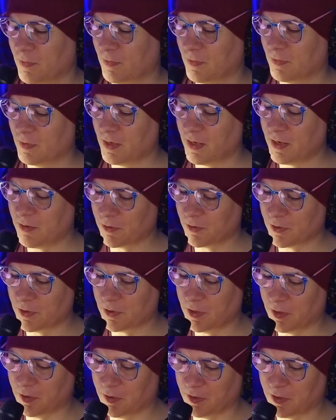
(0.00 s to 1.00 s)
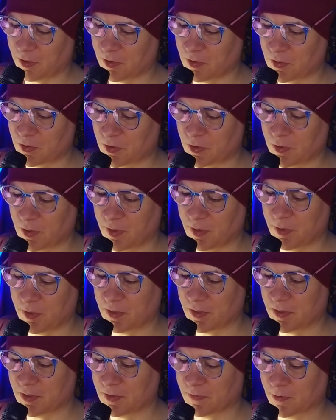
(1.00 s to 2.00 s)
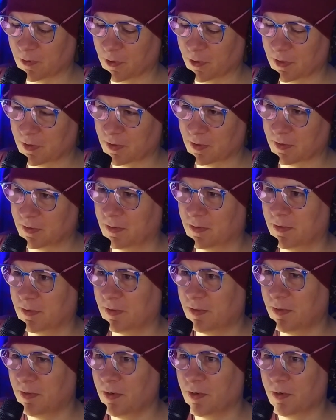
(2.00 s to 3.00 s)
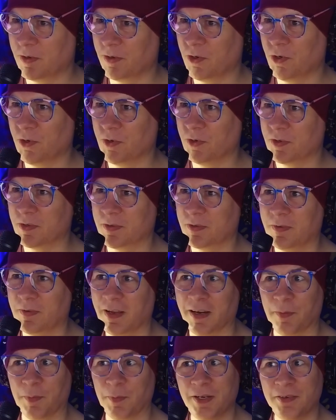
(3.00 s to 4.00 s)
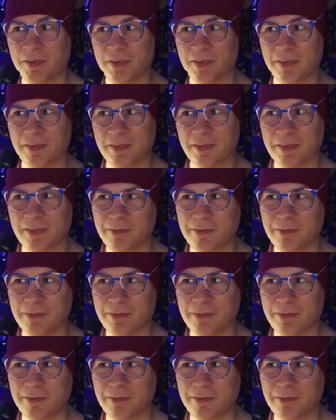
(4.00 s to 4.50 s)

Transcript: even though you can only use 2 images for it, you can use animations.